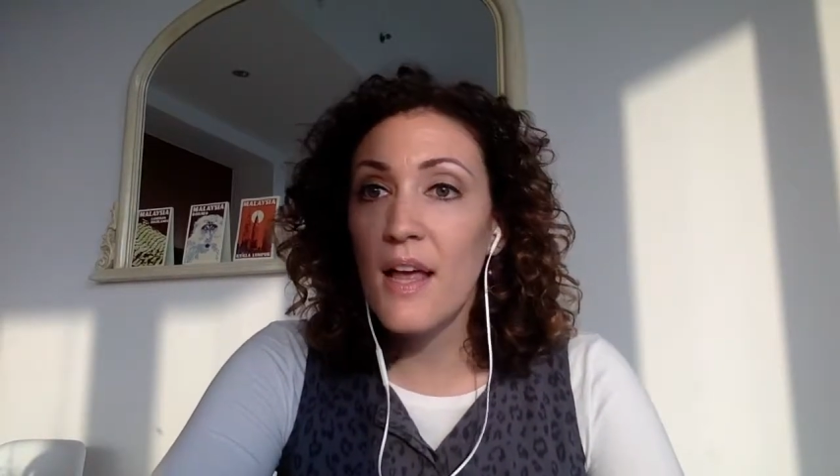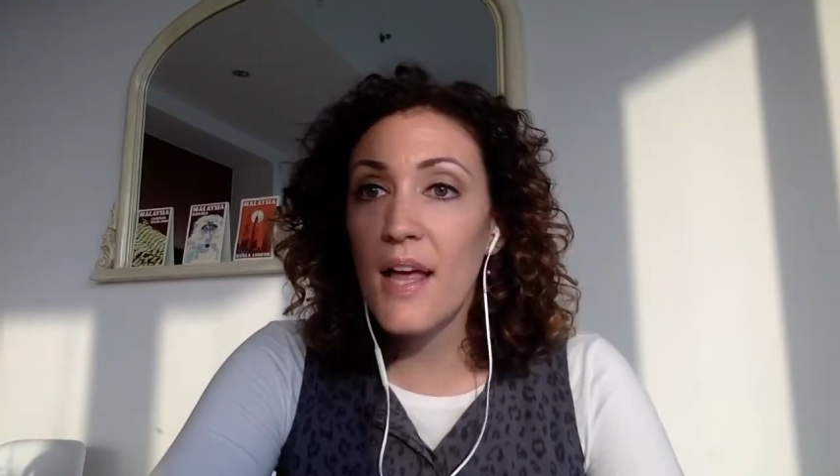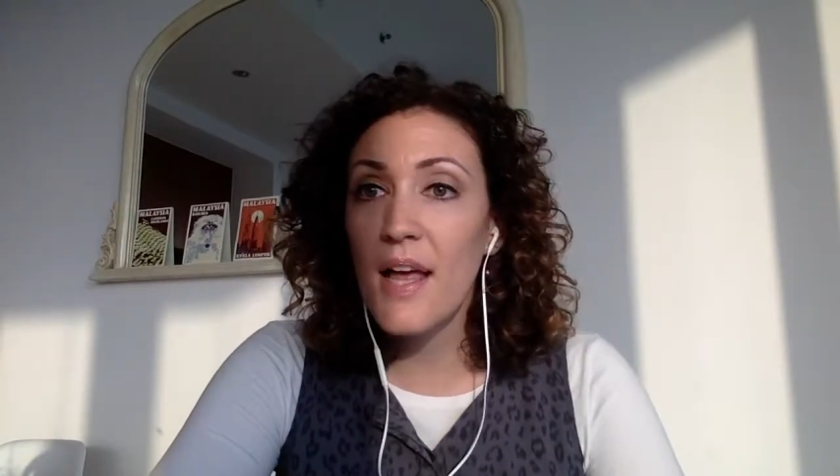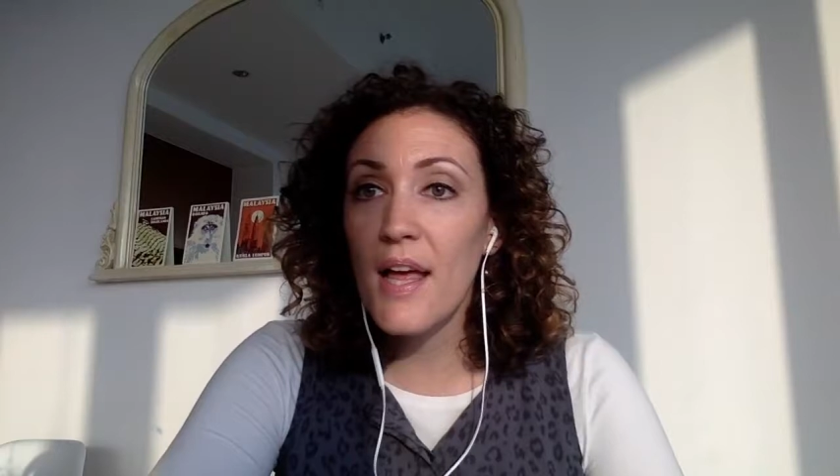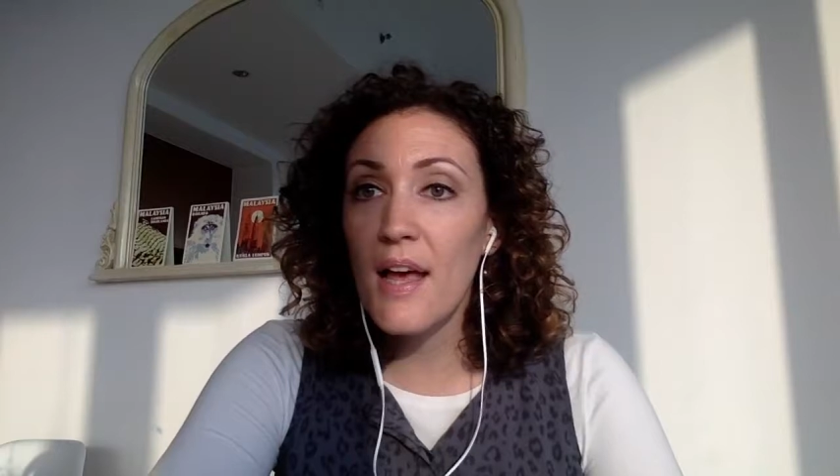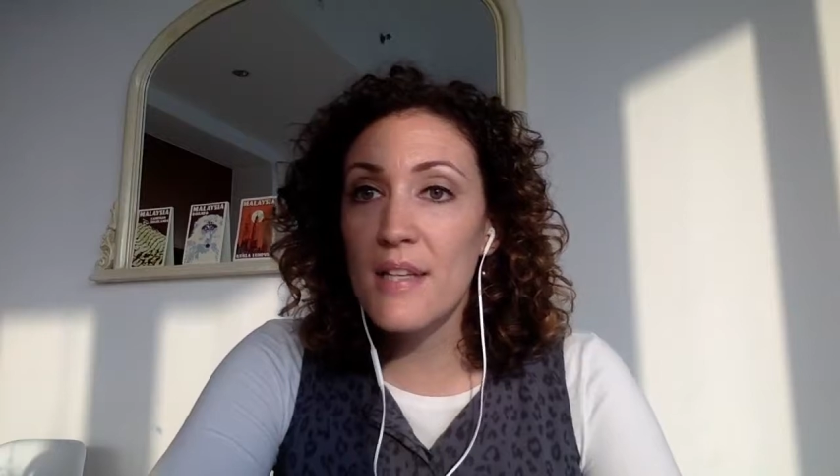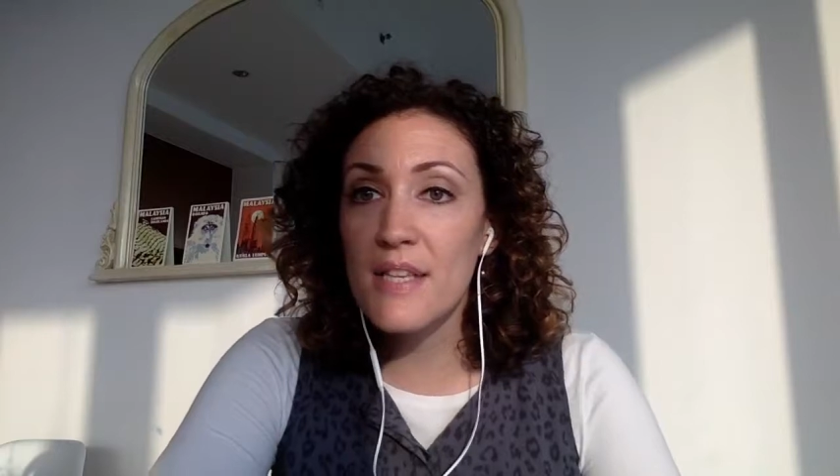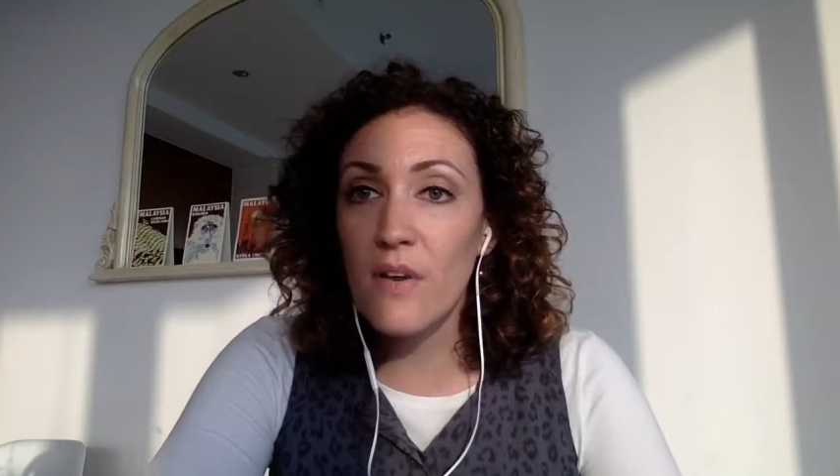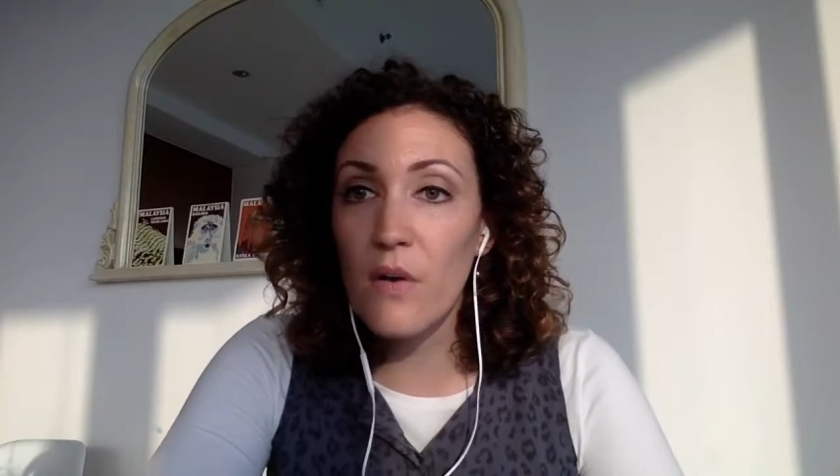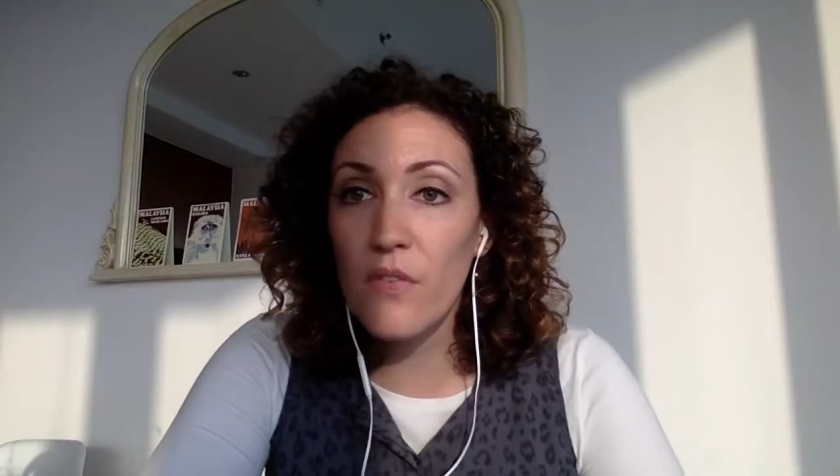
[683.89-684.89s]
I see
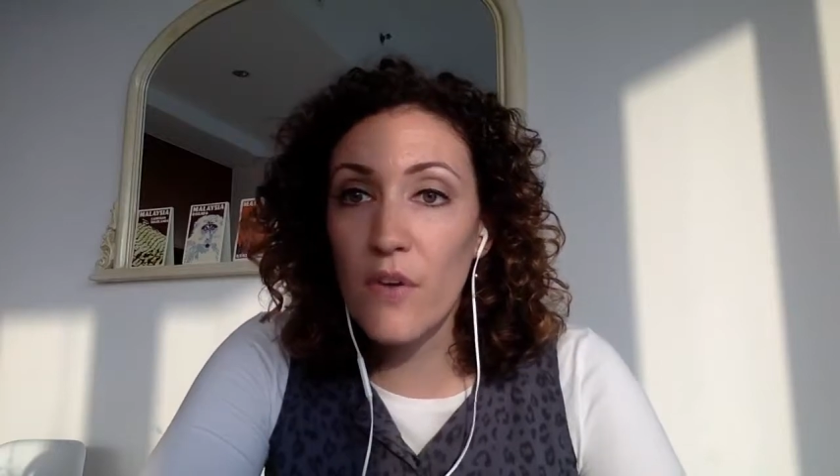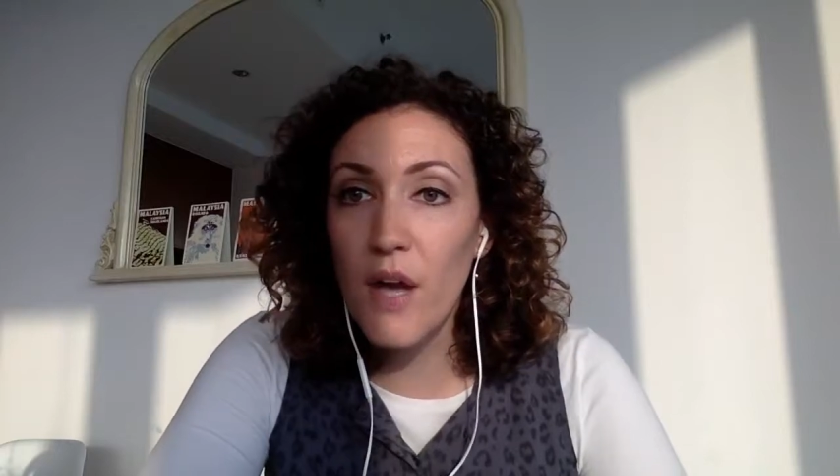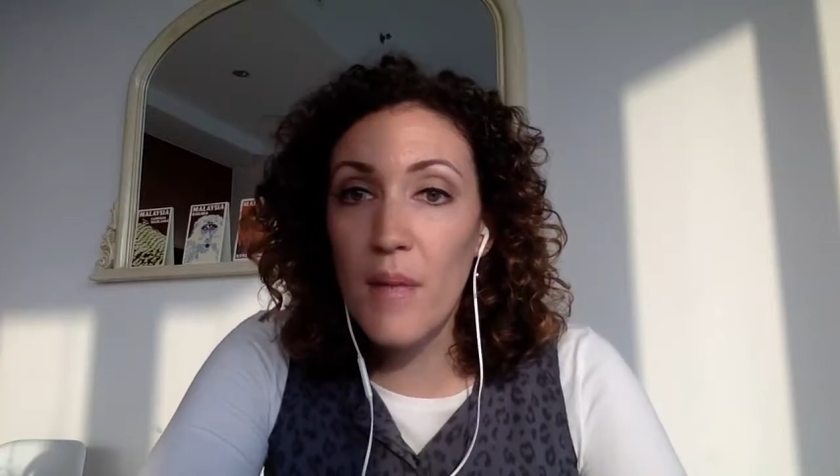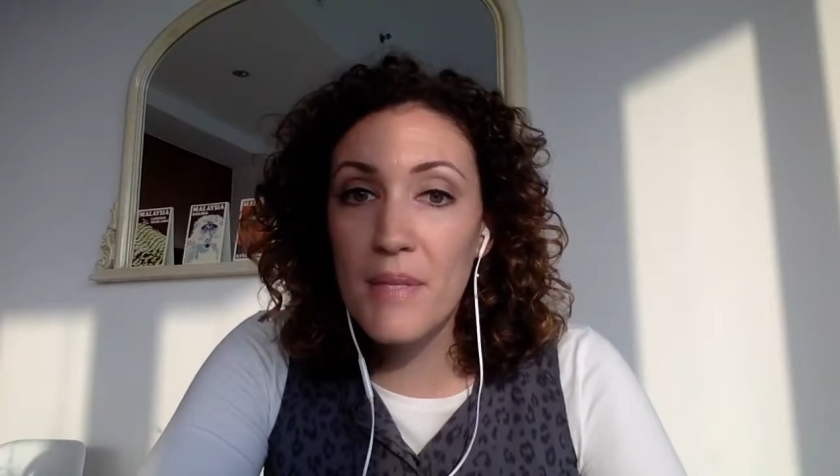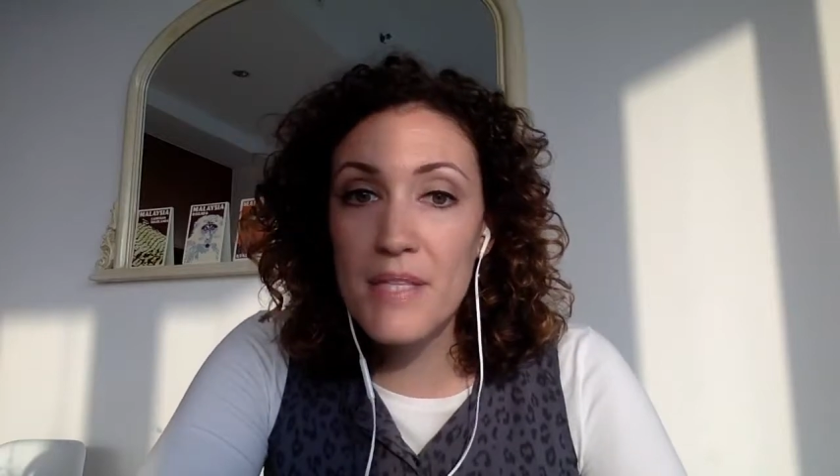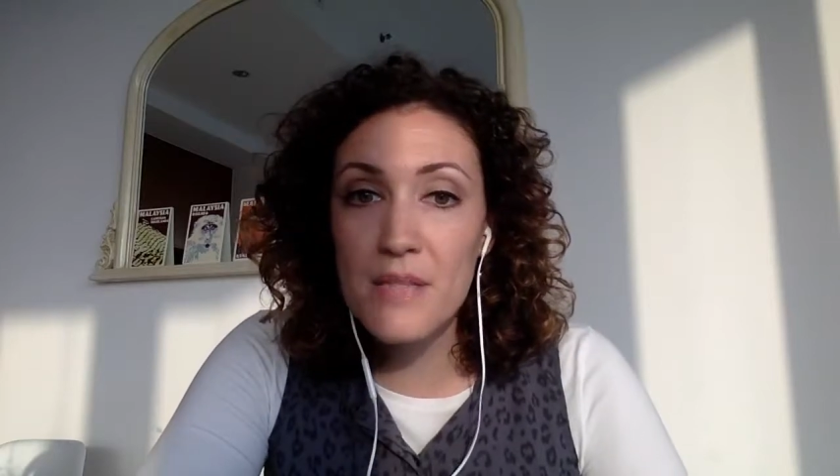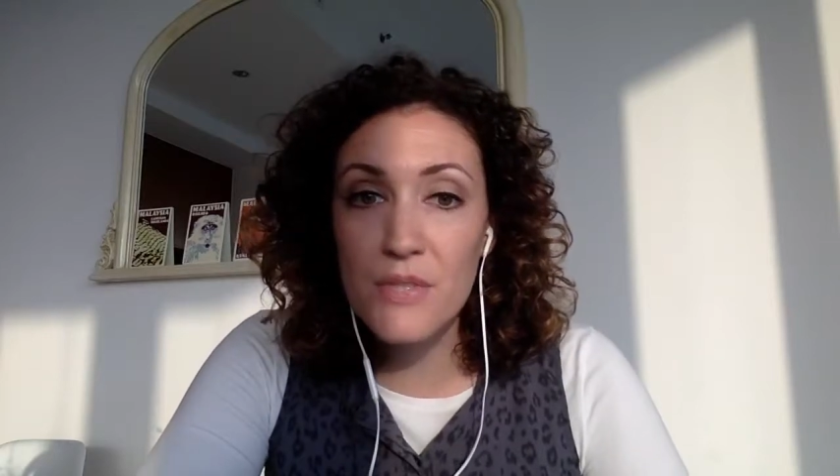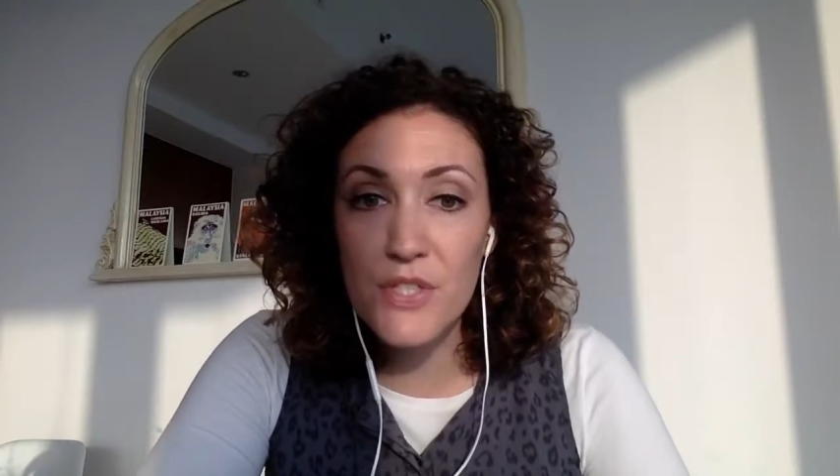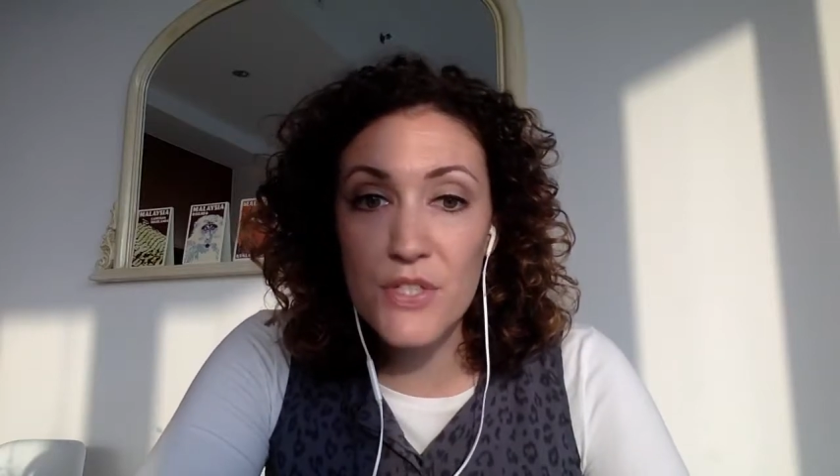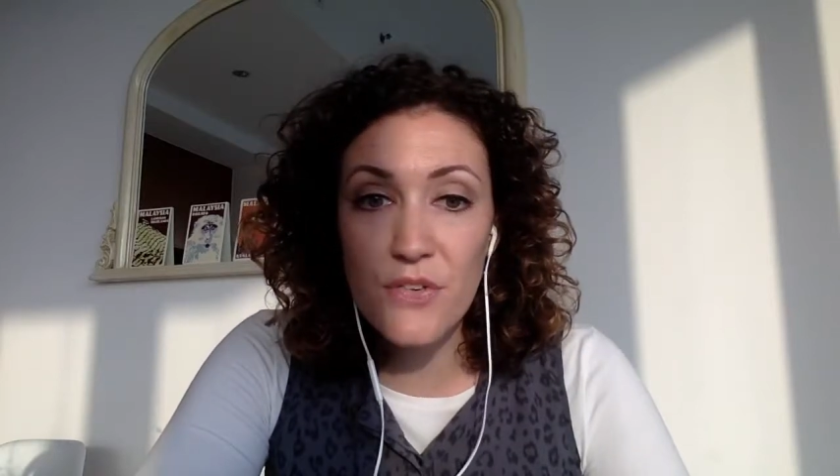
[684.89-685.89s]
I've got a few comments,
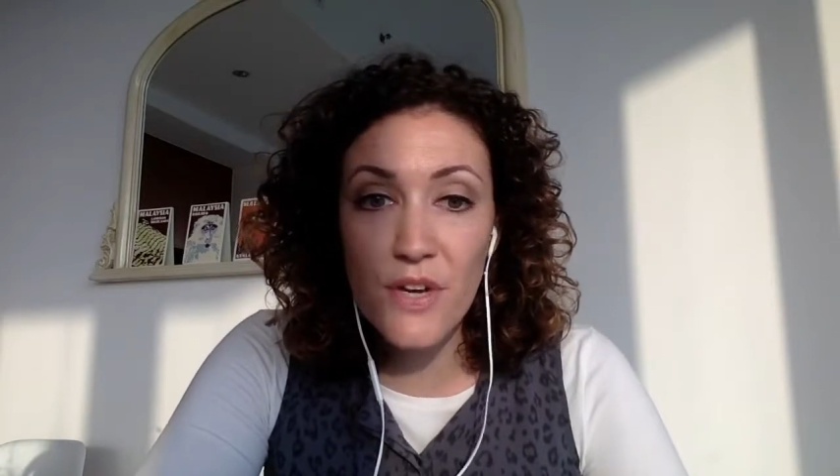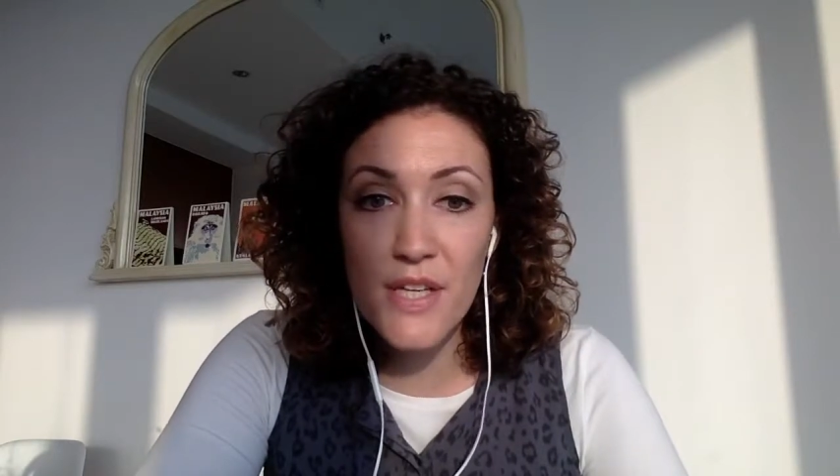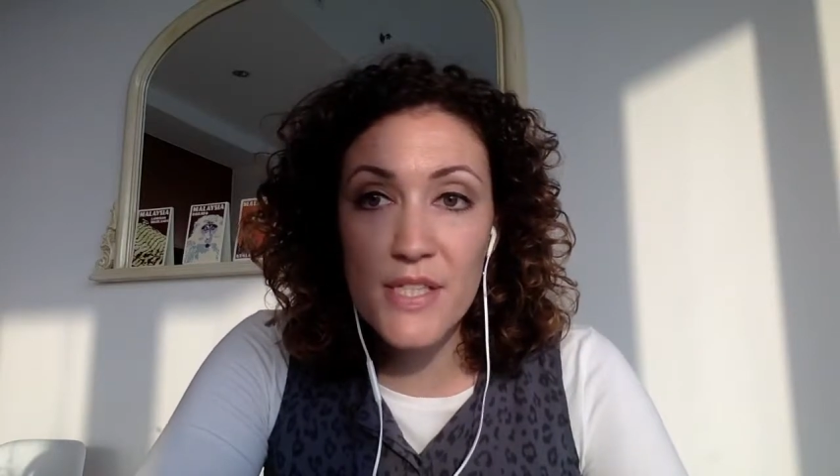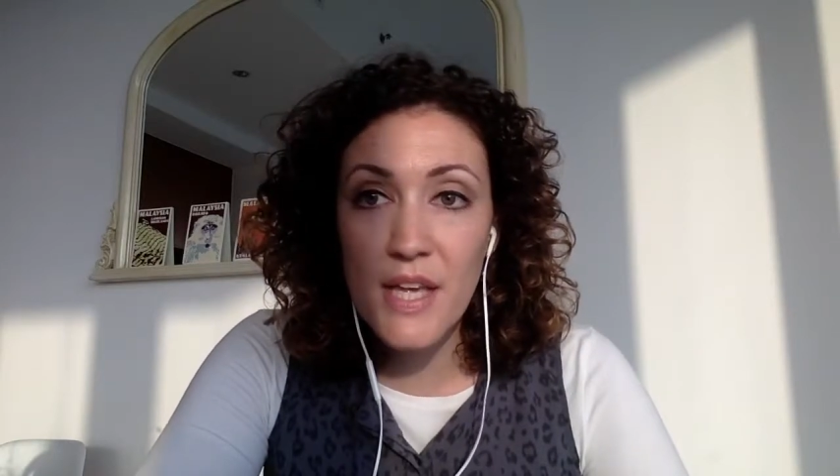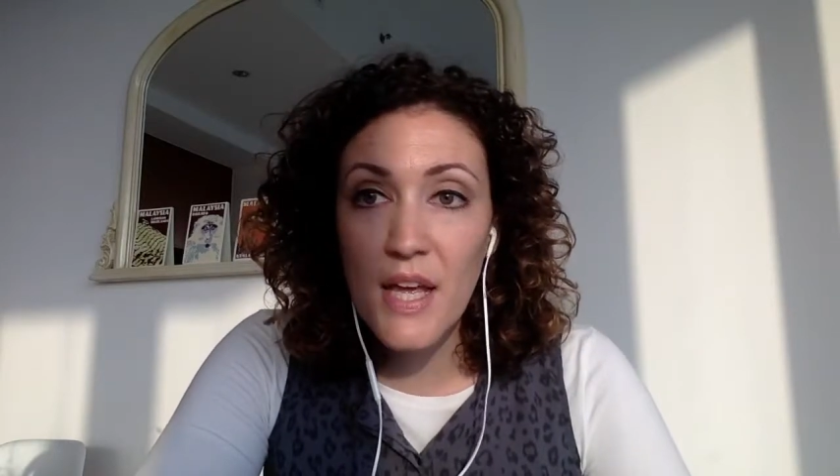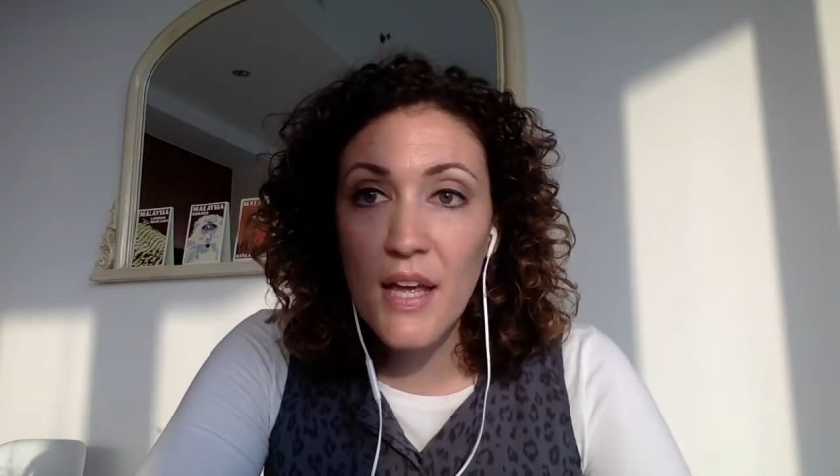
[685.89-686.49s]
which is great.